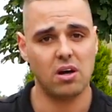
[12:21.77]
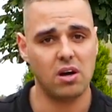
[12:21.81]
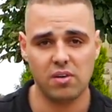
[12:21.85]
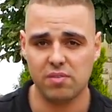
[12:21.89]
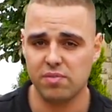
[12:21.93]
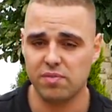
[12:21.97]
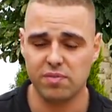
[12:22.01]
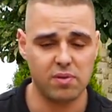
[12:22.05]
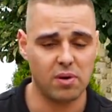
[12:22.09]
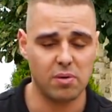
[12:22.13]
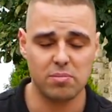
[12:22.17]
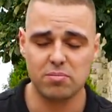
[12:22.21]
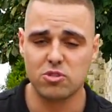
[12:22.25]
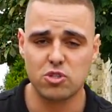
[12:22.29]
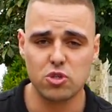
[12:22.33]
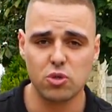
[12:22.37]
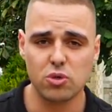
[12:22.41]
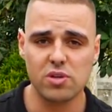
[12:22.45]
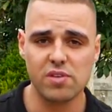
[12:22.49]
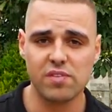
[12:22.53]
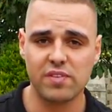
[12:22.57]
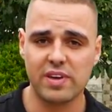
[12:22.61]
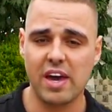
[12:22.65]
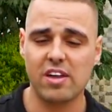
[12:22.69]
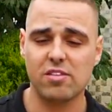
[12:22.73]
I'm
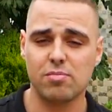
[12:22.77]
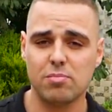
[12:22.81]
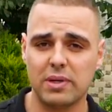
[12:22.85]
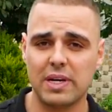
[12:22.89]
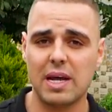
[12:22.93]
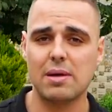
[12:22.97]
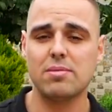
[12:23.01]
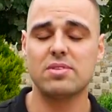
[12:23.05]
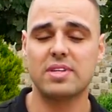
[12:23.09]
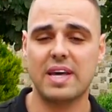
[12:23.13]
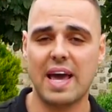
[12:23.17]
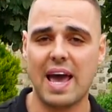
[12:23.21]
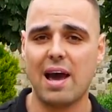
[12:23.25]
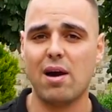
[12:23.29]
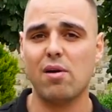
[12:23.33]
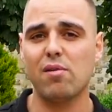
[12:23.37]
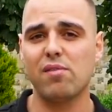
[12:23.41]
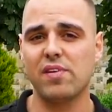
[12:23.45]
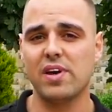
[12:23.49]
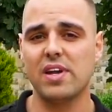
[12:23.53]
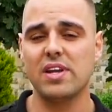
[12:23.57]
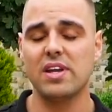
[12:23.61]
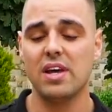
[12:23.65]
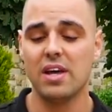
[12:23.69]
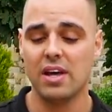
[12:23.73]
sure you've guessed, my name's
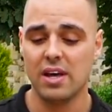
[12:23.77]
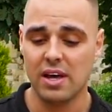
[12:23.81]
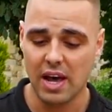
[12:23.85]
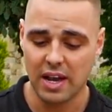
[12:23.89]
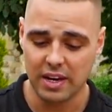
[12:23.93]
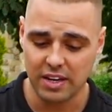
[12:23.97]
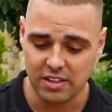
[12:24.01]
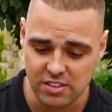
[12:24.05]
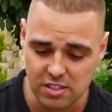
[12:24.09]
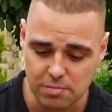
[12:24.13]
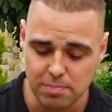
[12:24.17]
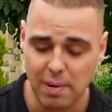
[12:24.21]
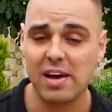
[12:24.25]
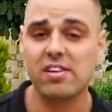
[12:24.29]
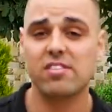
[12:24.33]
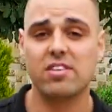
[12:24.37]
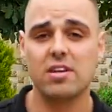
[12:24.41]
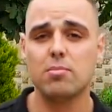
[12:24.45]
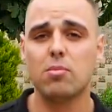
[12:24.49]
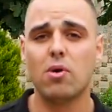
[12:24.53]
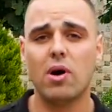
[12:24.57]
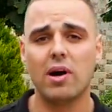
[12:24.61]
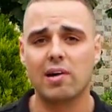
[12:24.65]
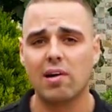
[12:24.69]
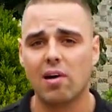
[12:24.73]
Calvin, and this is
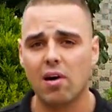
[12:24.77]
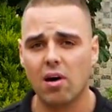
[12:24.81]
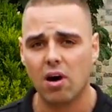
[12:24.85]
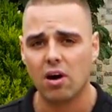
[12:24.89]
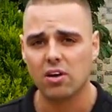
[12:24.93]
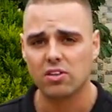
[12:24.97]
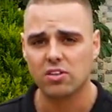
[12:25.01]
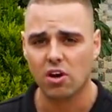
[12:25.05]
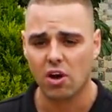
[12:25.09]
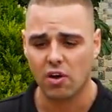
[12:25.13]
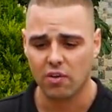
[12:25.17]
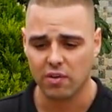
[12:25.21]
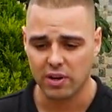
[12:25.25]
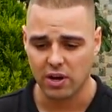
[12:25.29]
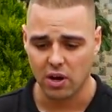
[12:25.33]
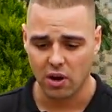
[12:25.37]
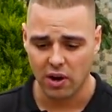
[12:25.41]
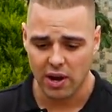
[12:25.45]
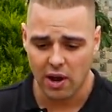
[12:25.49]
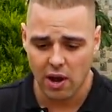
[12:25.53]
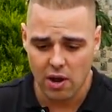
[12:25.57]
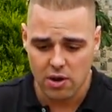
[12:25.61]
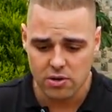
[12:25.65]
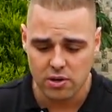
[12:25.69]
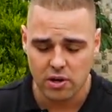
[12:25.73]
basically my car diary.
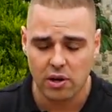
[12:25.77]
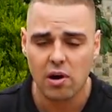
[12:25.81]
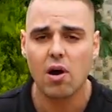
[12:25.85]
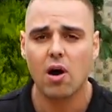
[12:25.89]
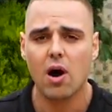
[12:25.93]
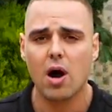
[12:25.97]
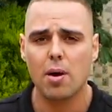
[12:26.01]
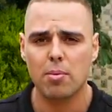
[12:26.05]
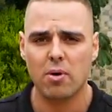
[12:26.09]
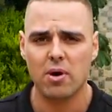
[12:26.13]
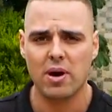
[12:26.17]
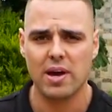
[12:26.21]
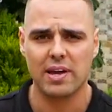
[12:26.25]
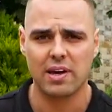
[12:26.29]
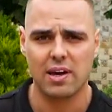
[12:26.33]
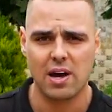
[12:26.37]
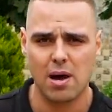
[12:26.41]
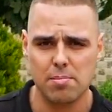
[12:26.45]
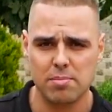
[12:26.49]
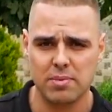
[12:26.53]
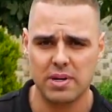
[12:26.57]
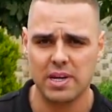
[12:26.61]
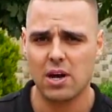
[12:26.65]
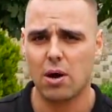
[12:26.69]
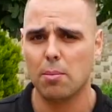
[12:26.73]
I own a car buying
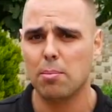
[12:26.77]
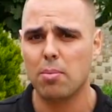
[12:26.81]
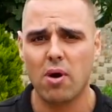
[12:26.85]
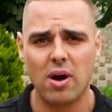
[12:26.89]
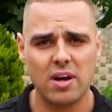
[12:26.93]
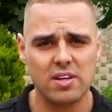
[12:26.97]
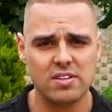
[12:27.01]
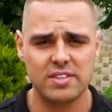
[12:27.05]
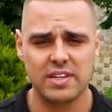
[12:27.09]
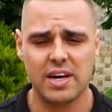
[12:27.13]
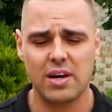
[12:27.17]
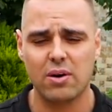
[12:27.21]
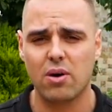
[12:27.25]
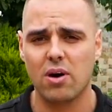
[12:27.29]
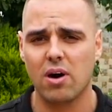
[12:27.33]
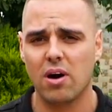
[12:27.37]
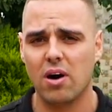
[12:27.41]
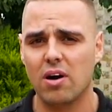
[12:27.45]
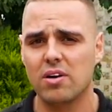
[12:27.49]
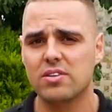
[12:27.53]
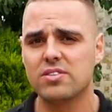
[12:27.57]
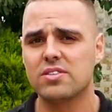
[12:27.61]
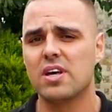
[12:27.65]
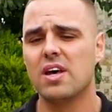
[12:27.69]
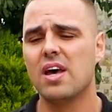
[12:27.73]
company. I buy and sell
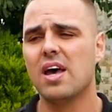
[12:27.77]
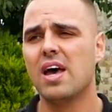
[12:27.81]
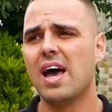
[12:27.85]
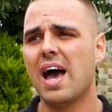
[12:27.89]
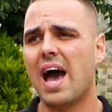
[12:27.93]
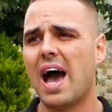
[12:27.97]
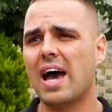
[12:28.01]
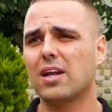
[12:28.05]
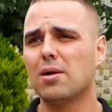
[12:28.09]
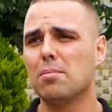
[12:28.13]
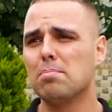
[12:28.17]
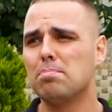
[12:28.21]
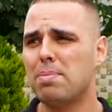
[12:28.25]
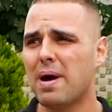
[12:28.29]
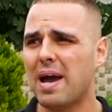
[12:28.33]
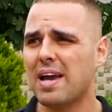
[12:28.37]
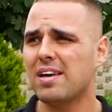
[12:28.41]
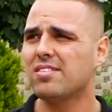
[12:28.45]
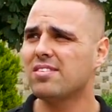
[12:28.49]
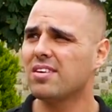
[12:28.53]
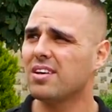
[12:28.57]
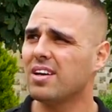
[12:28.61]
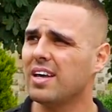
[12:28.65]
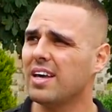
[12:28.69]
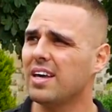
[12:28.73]
cars, and I'm
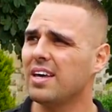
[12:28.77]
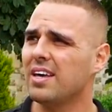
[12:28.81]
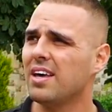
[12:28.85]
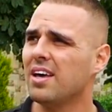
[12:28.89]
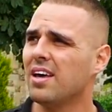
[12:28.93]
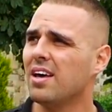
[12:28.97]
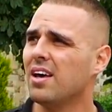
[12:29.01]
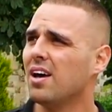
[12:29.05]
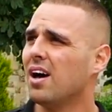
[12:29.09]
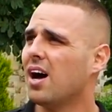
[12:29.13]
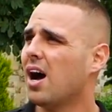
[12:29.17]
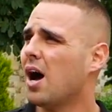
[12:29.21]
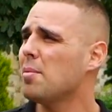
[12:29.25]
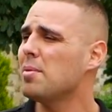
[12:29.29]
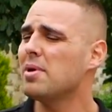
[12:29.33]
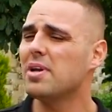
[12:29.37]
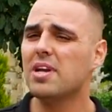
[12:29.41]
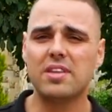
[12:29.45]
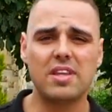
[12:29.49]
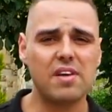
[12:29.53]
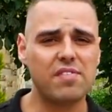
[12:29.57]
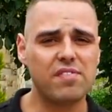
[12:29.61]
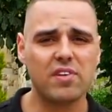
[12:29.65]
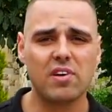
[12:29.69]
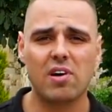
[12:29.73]

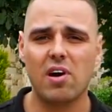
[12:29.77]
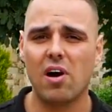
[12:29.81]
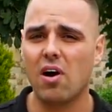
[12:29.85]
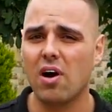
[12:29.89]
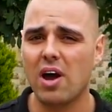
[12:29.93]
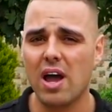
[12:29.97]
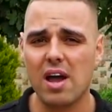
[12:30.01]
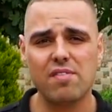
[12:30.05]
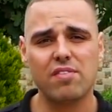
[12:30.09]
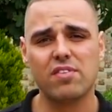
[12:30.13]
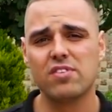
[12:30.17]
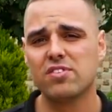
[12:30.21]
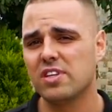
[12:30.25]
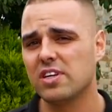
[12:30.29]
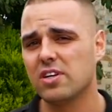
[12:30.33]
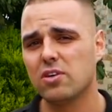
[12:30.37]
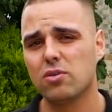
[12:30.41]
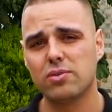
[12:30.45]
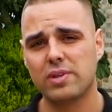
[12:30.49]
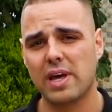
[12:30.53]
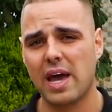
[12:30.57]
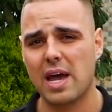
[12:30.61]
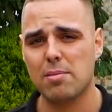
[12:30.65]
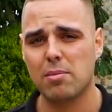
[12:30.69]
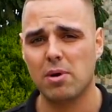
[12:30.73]
in a different car every
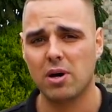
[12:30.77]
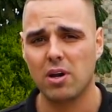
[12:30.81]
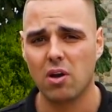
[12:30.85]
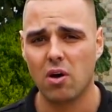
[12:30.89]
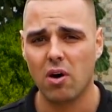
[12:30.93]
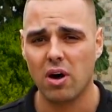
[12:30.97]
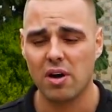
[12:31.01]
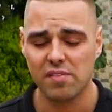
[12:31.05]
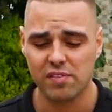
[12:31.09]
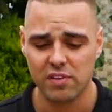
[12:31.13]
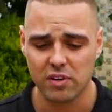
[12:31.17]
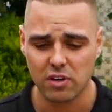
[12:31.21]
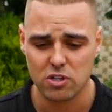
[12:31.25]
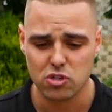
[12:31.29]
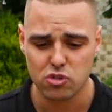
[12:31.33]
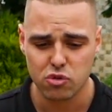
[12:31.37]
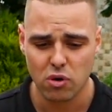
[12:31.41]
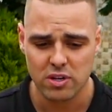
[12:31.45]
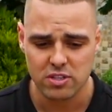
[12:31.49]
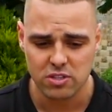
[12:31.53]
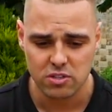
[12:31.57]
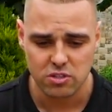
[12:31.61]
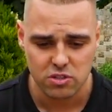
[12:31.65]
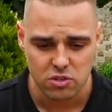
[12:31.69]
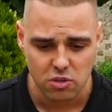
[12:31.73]
single day of my life, and I
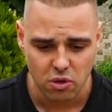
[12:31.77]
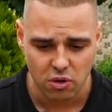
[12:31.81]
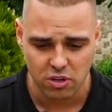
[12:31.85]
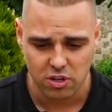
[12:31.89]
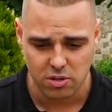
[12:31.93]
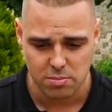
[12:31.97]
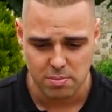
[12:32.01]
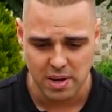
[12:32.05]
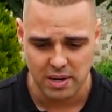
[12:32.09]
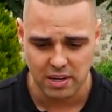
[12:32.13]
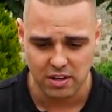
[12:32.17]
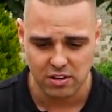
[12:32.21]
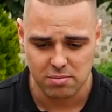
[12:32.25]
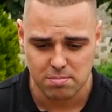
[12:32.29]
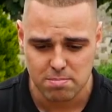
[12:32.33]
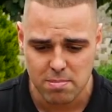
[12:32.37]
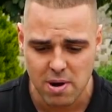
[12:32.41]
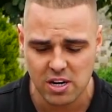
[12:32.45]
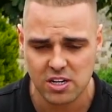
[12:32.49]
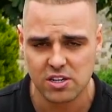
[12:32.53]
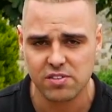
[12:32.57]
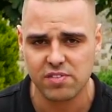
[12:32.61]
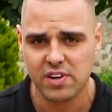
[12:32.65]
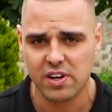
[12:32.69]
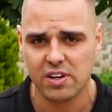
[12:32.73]
try to document as
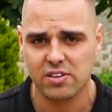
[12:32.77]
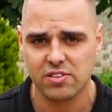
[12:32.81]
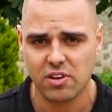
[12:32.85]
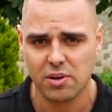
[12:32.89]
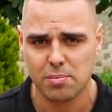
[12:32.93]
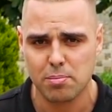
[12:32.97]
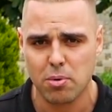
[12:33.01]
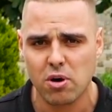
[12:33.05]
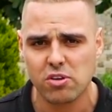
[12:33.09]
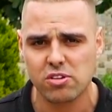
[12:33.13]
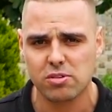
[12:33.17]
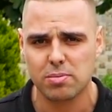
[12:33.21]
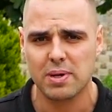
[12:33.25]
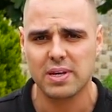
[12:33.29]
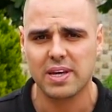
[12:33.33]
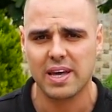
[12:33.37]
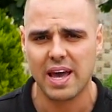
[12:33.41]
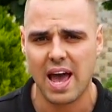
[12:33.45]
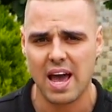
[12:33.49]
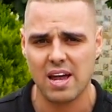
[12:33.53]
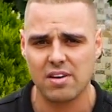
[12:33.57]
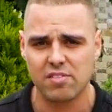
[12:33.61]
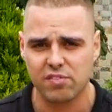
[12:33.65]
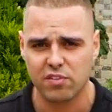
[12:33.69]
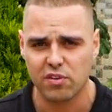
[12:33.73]
much of it as I possibly
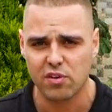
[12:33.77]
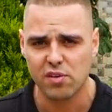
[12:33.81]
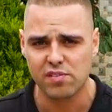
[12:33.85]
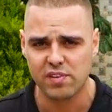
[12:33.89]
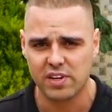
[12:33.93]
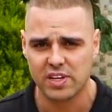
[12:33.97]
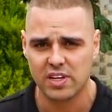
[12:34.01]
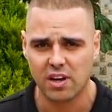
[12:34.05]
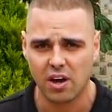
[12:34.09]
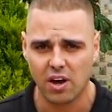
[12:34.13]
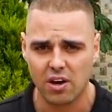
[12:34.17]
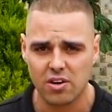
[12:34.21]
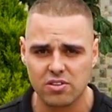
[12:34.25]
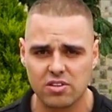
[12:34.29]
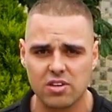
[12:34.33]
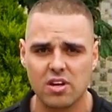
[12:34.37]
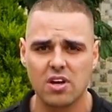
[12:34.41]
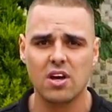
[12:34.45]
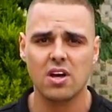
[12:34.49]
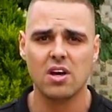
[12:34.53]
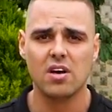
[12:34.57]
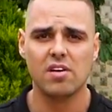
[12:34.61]
can through videos